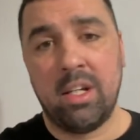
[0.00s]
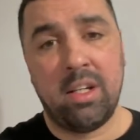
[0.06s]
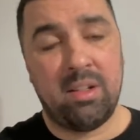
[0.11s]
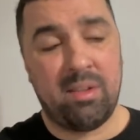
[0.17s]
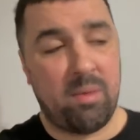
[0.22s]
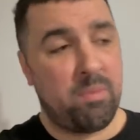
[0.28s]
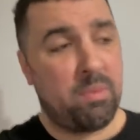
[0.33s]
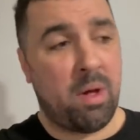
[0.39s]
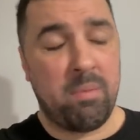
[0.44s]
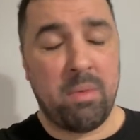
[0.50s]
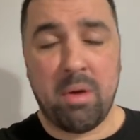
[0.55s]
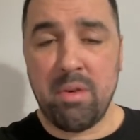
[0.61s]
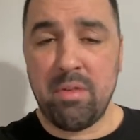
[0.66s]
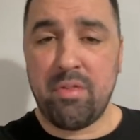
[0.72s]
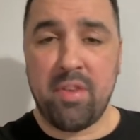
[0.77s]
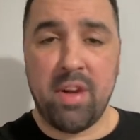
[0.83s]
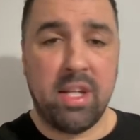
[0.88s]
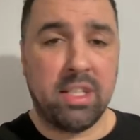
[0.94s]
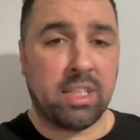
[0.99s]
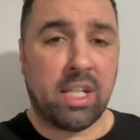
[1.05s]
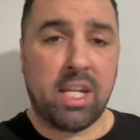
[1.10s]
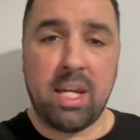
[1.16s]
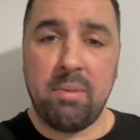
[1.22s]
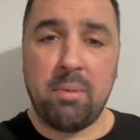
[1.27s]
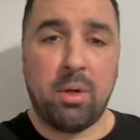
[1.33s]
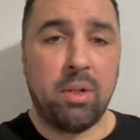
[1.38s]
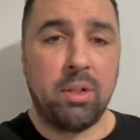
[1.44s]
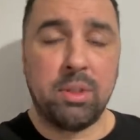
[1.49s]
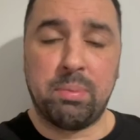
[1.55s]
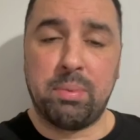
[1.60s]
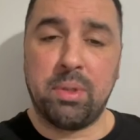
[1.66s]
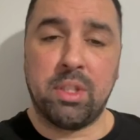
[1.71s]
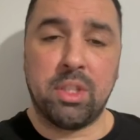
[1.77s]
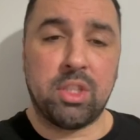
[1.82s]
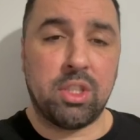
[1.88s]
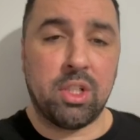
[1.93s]
I'm not referring to him or his
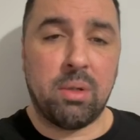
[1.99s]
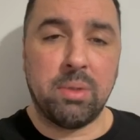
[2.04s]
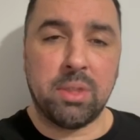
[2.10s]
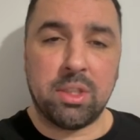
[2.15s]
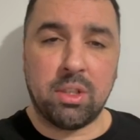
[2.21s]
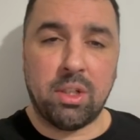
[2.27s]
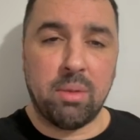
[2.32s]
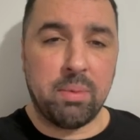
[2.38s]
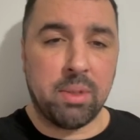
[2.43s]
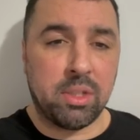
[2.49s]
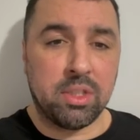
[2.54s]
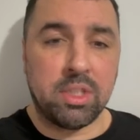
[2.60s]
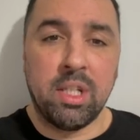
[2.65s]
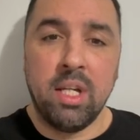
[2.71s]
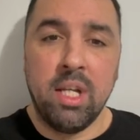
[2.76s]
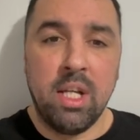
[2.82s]
brother Joe at all, because